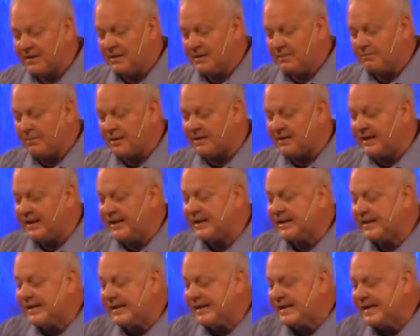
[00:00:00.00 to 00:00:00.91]
But let
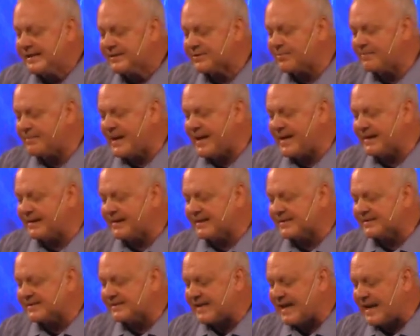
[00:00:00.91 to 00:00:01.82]
each man
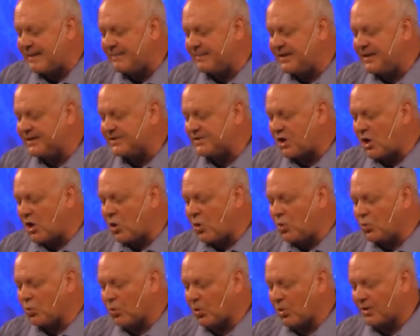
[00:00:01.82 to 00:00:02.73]
examine his
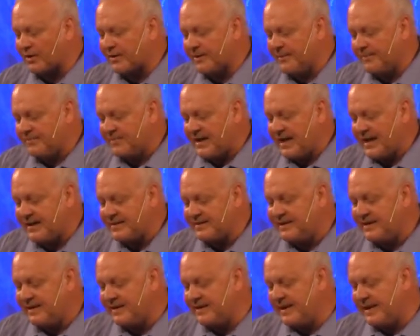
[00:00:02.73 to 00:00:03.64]
own work, and
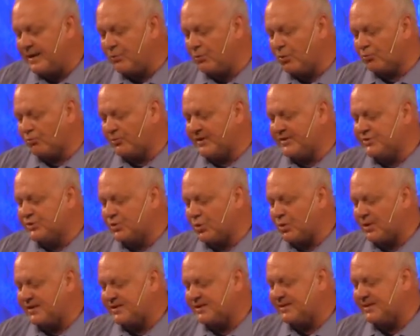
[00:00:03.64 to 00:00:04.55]
then he will
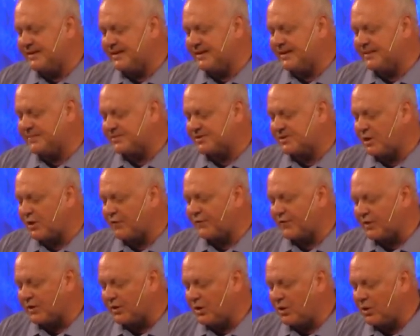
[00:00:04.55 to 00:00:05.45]
rejoicing in himself
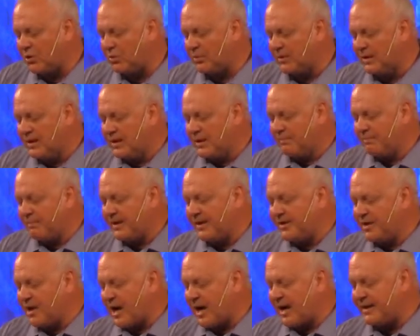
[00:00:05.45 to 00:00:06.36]
alone, but
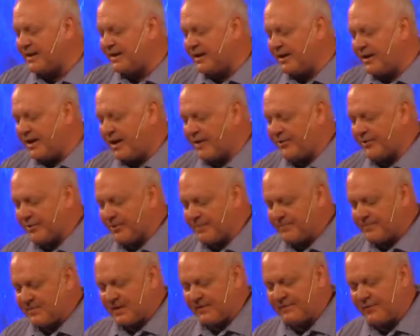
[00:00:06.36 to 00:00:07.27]
not in another.
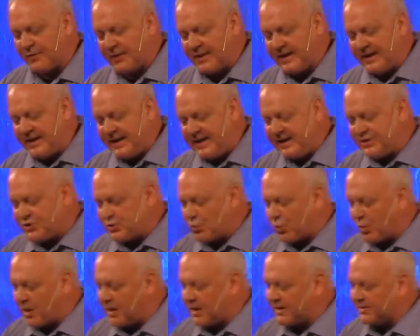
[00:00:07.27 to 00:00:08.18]
For each
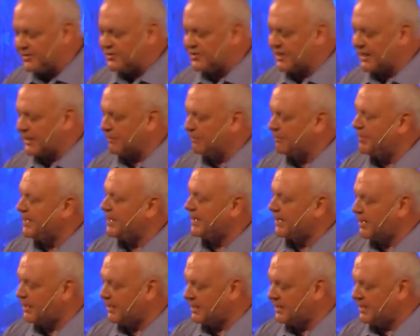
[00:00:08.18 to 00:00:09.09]
one shall
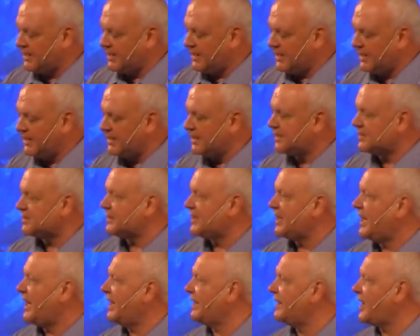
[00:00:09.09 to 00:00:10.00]
bear his
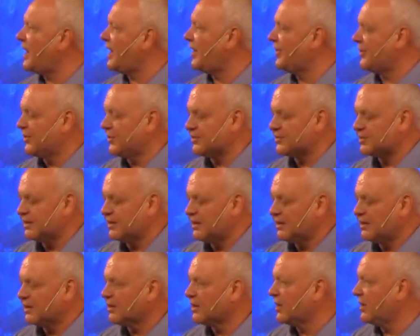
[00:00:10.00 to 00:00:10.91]
and other's
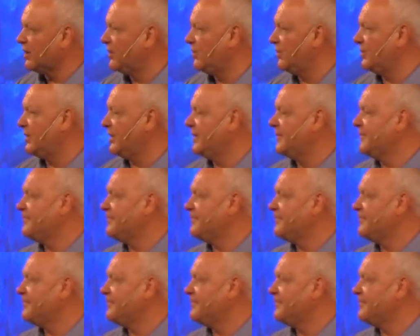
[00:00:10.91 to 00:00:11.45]
load.